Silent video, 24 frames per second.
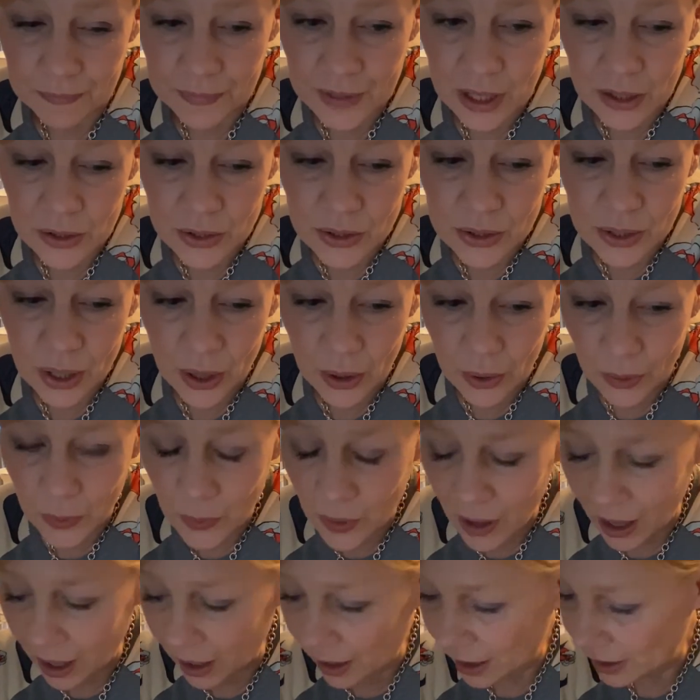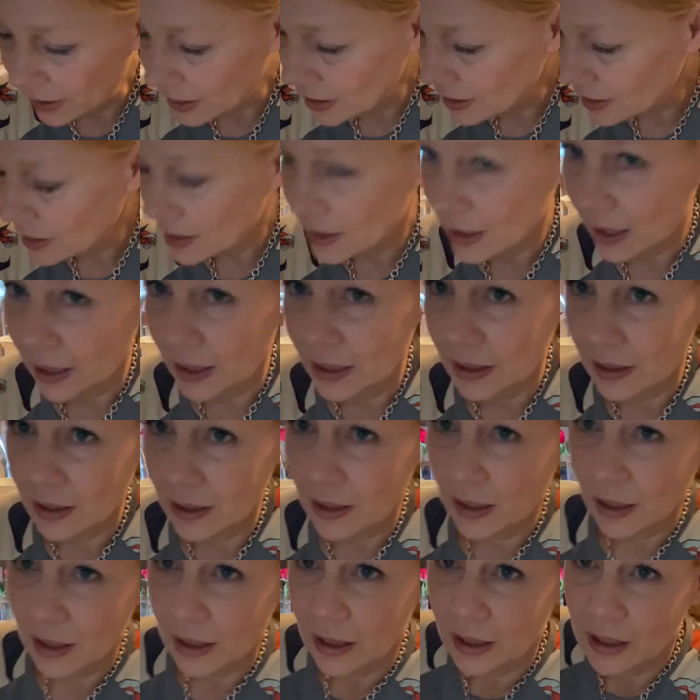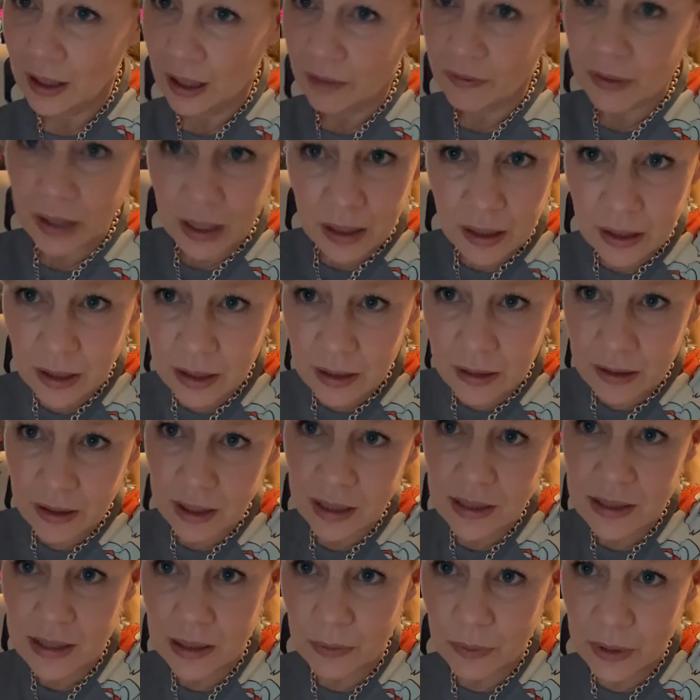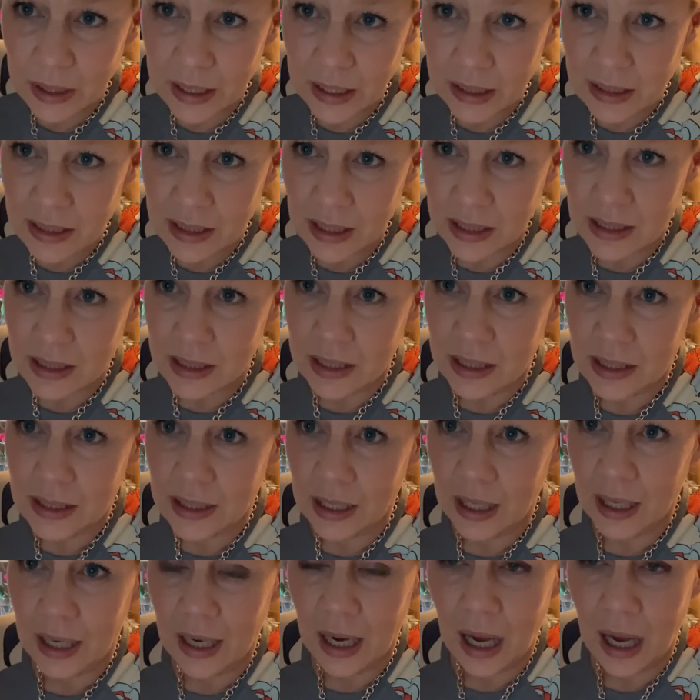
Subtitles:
So I decided, got a lot of things I want to get done today.